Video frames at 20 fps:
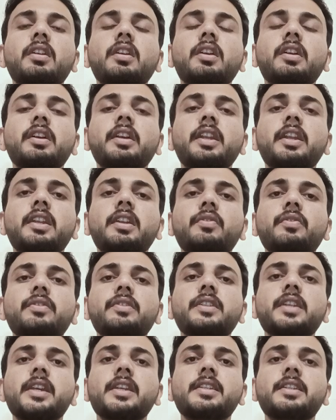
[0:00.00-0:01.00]
greenhouse
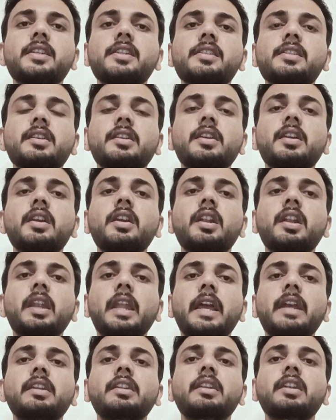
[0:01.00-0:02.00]
gases
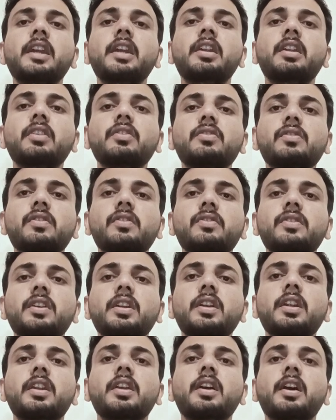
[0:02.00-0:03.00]
like the nitrous
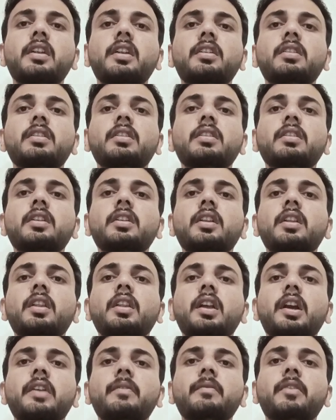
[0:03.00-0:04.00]
oxide and
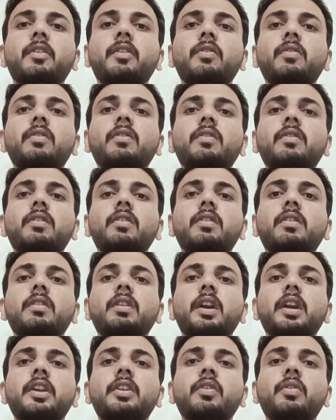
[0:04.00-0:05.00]

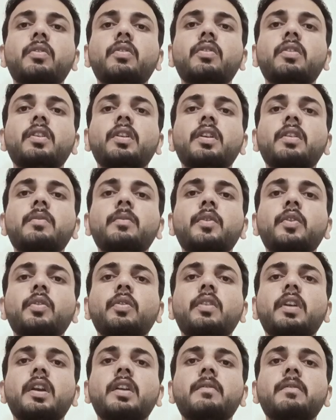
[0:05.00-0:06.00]

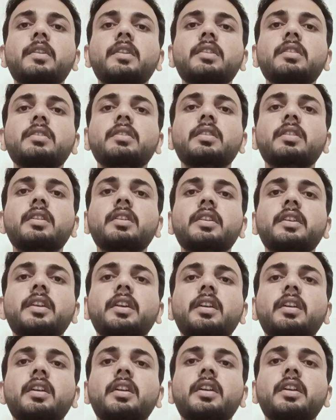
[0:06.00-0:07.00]
hydrofluorocarbon,
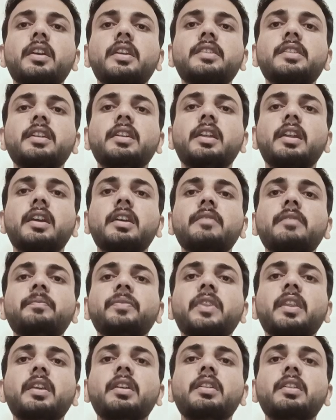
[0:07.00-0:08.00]
etc.
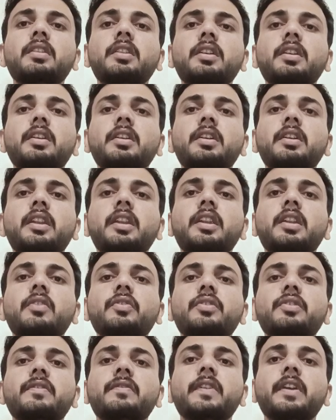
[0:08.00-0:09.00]
The
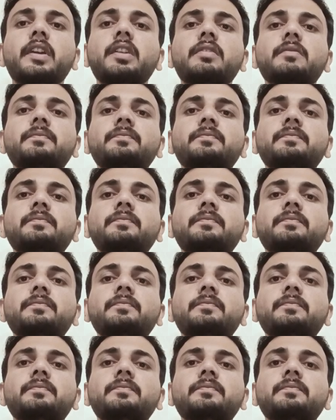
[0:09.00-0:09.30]
greenhouse effect.